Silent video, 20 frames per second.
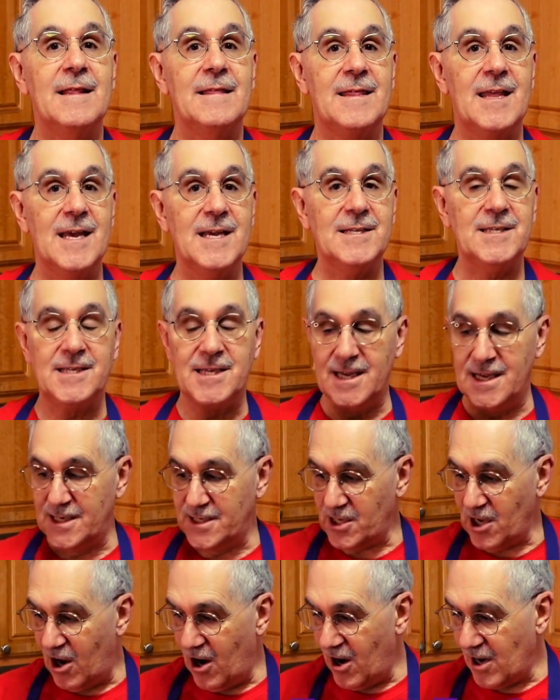This
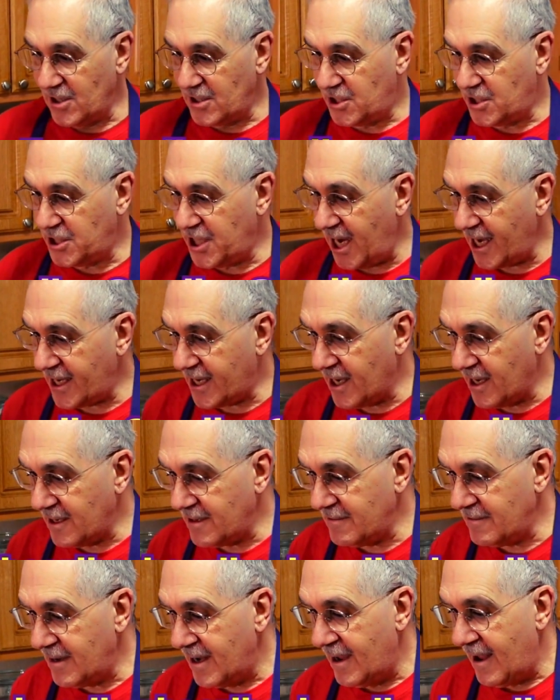is our
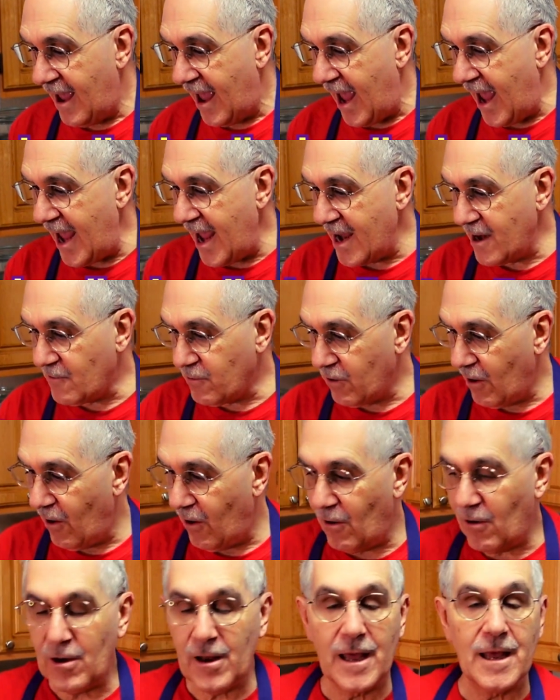chicken egg
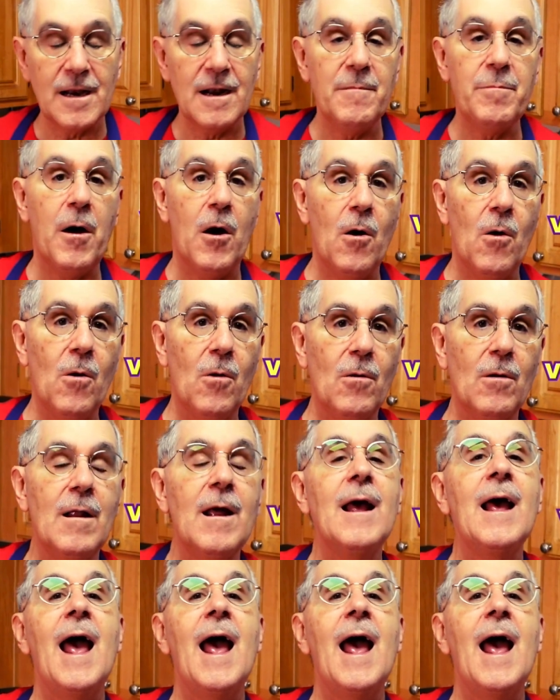roll in a bowl.